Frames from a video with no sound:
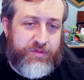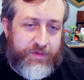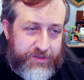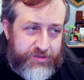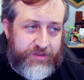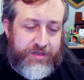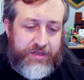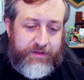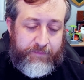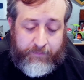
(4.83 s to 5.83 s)
who
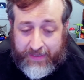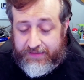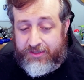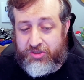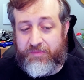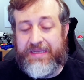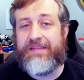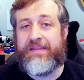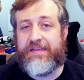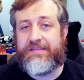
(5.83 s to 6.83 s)
actually messaged me
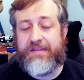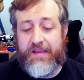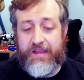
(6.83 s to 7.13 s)
this